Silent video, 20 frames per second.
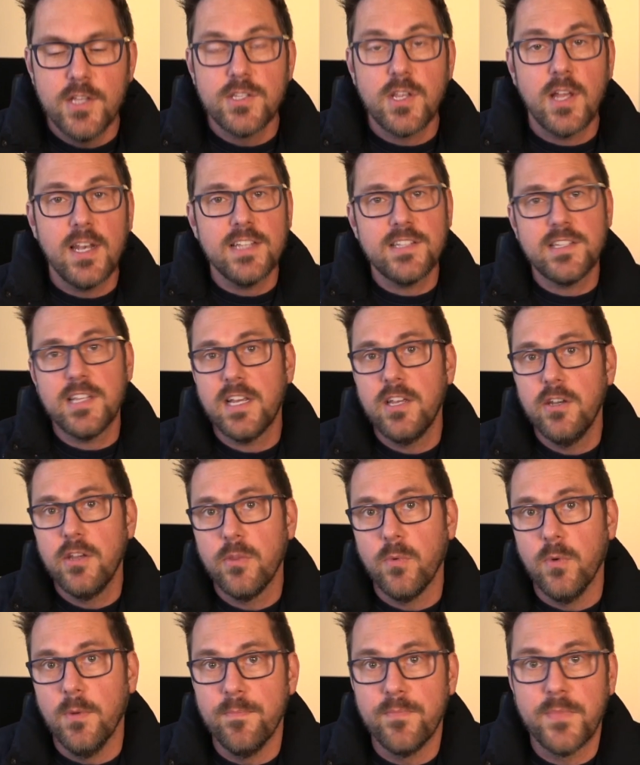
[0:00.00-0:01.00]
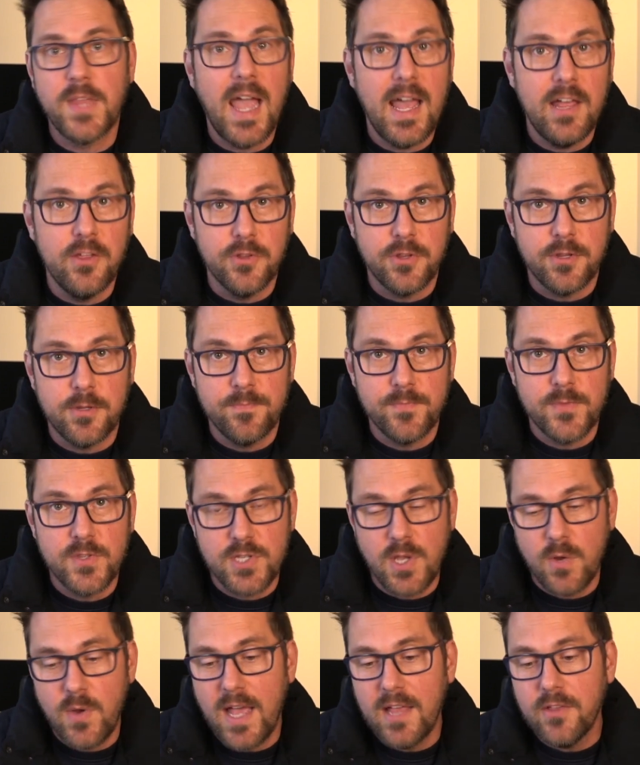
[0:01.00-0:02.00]
So let's take another one, health.
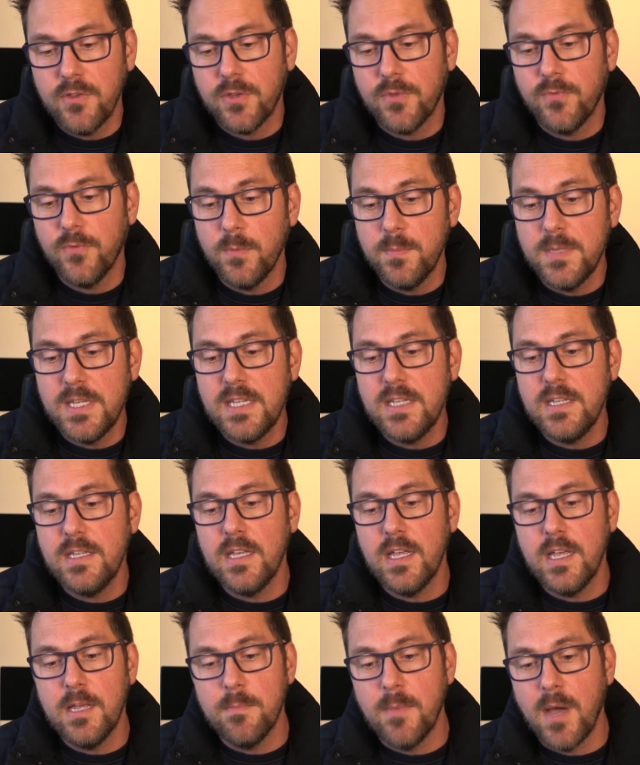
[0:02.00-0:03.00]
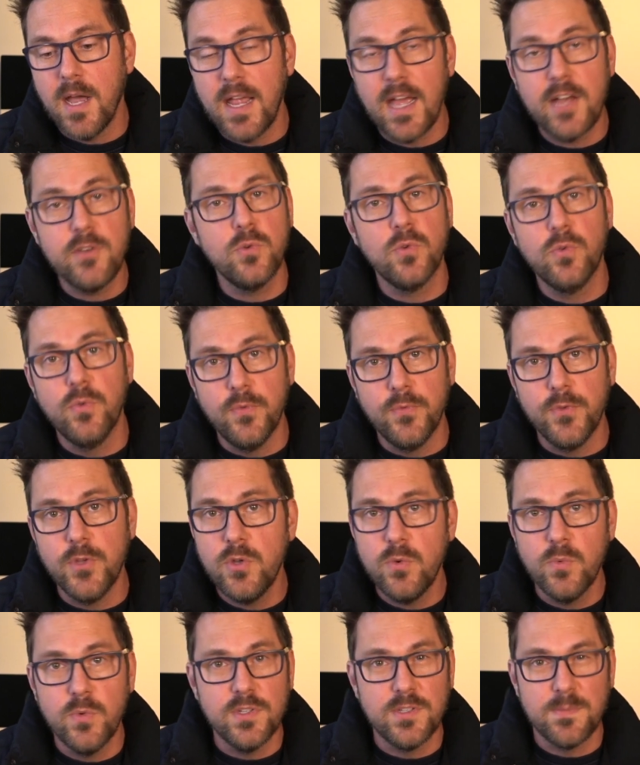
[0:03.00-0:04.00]
So health for me in my annual
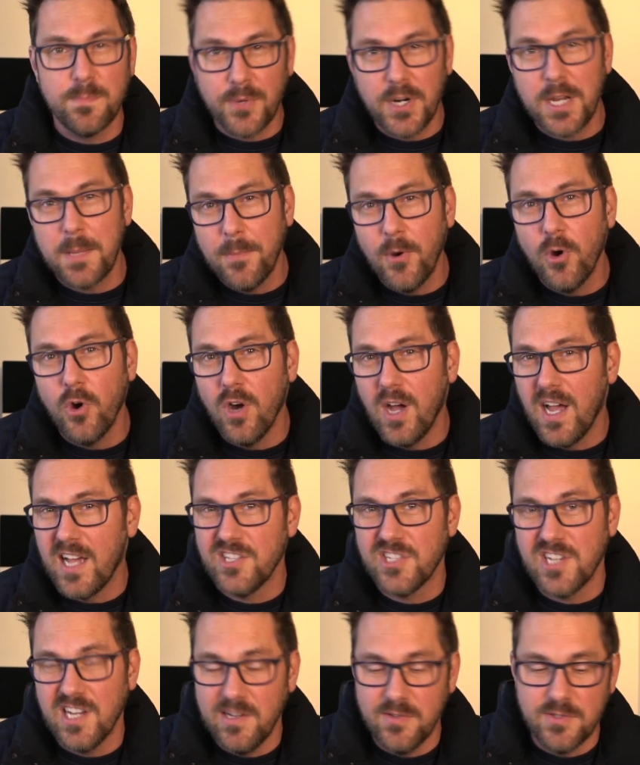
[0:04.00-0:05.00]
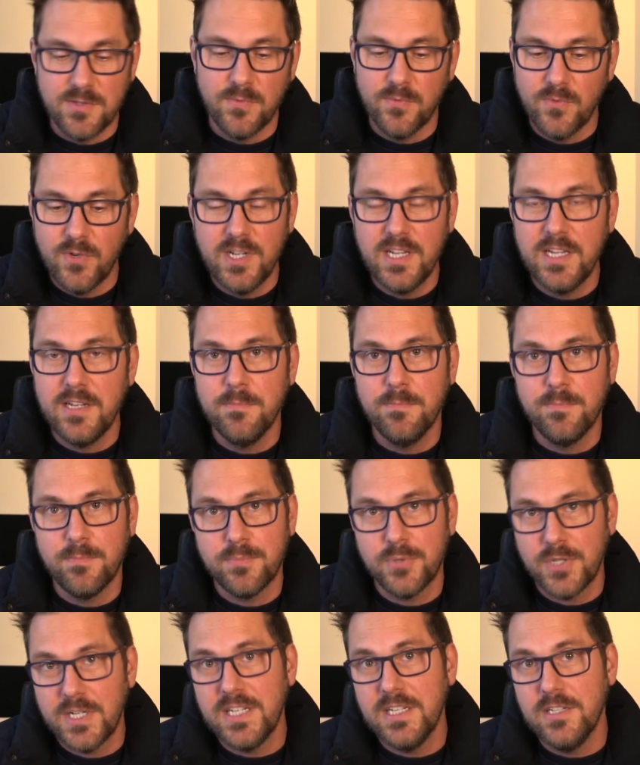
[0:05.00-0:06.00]
review was pretty poor, actually. It was a really
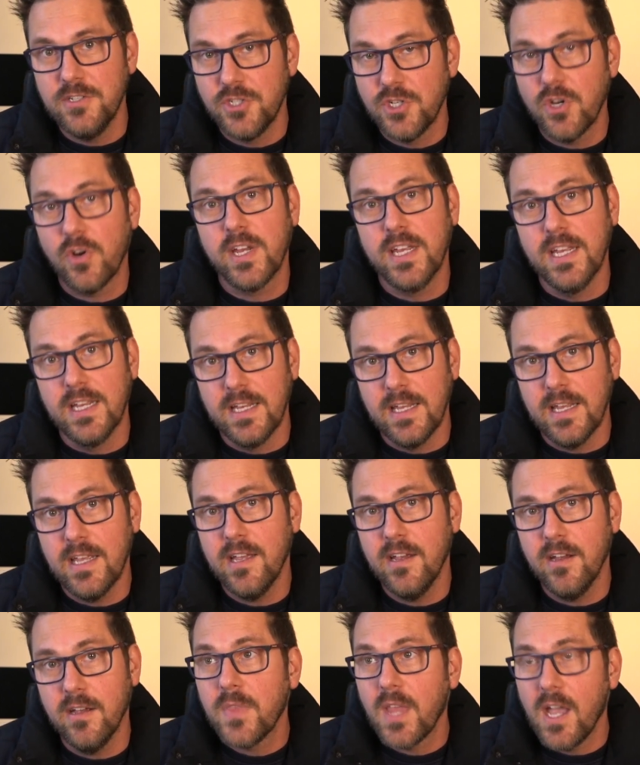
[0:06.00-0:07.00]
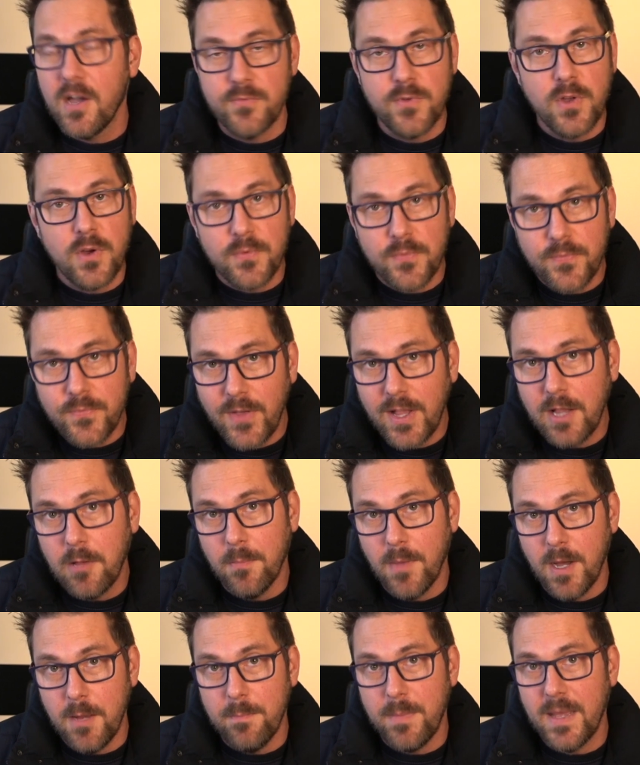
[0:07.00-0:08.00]
pretty shocking year. I've not felt
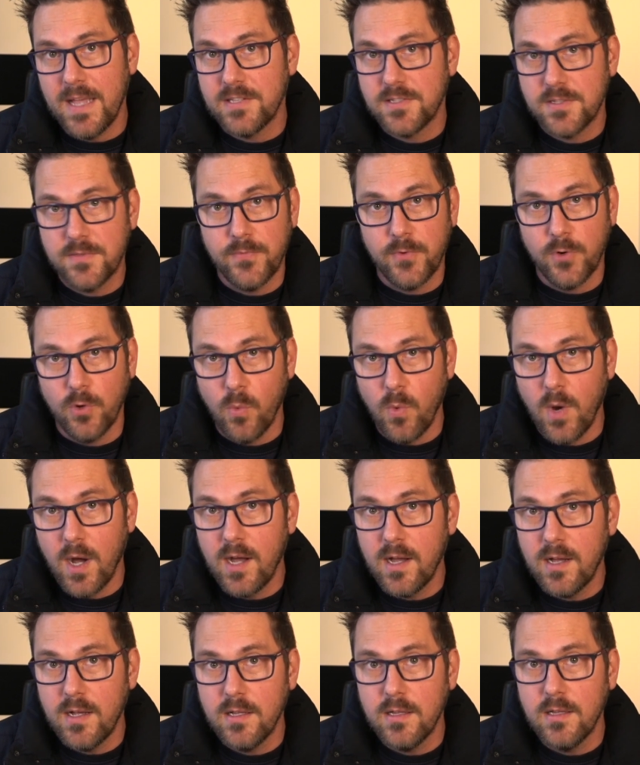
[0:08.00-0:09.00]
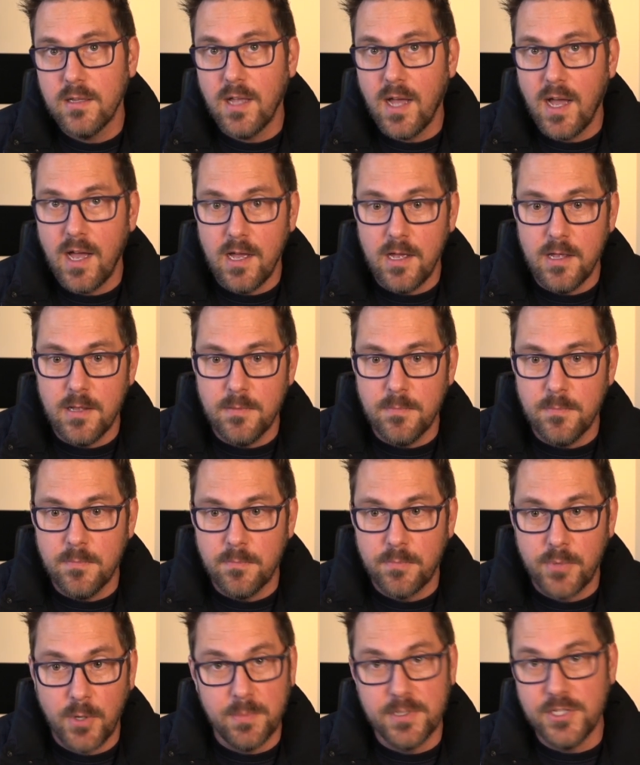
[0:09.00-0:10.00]
my best for a while. I'm
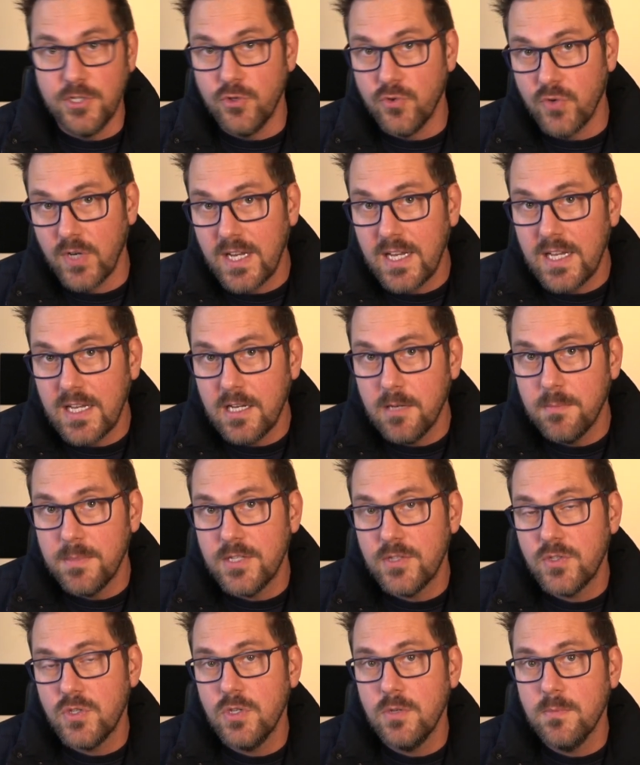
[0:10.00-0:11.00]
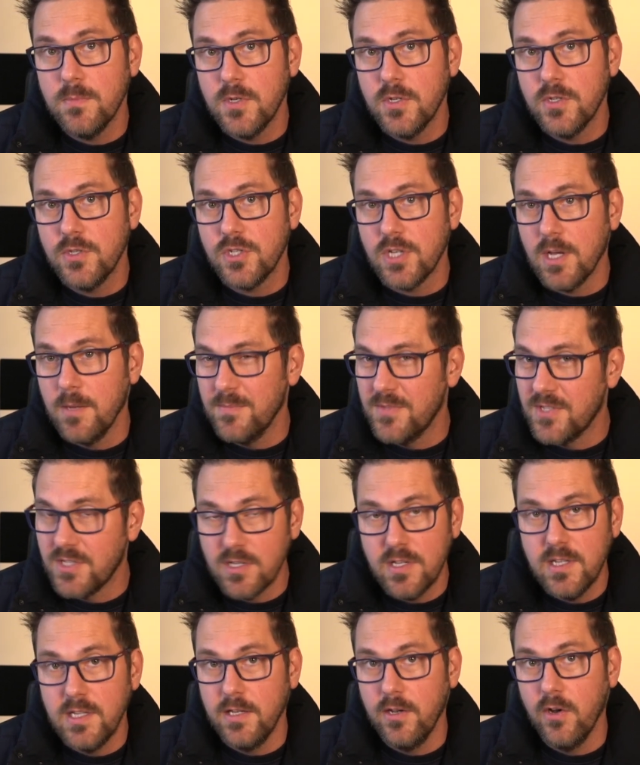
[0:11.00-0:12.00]
probably drinking a bit too much. I'm
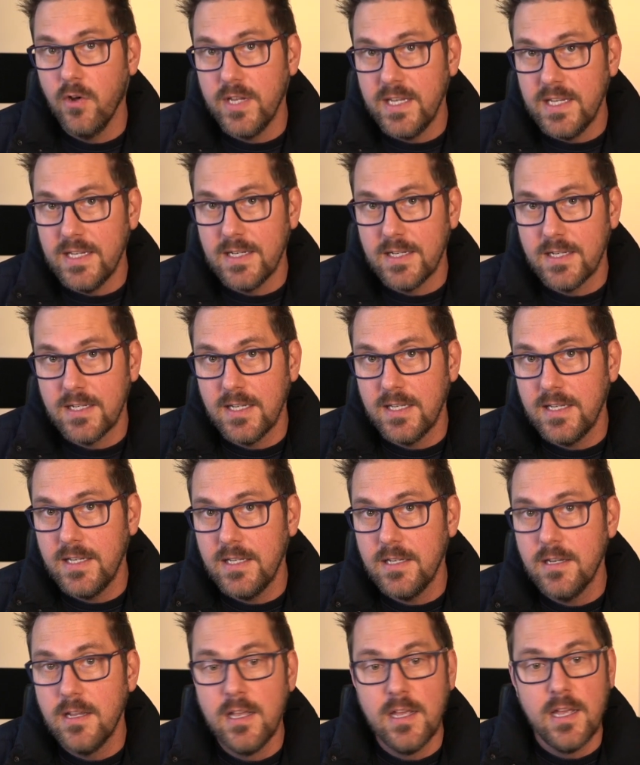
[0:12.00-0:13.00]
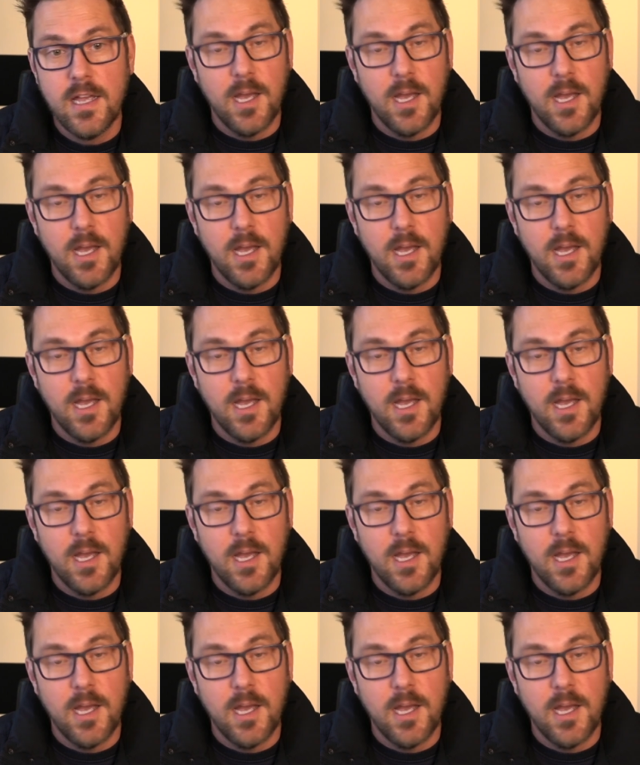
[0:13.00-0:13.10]
certainly not eating clean.